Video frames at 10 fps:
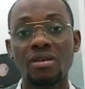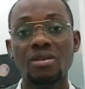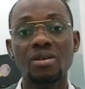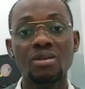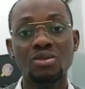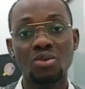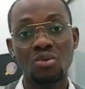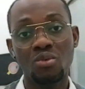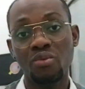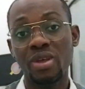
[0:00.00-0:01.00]
Okay?
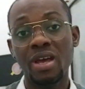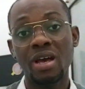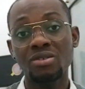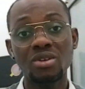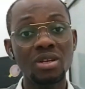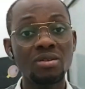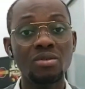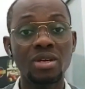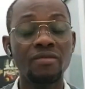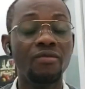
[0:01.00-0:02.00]
So we are
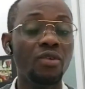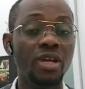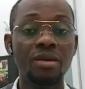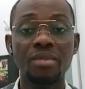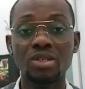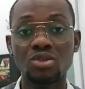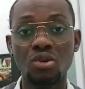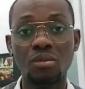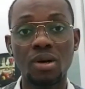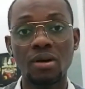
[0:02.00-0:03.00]
actually looking for any
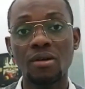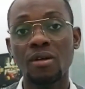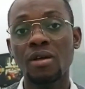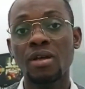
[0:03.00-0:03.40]
mesonorma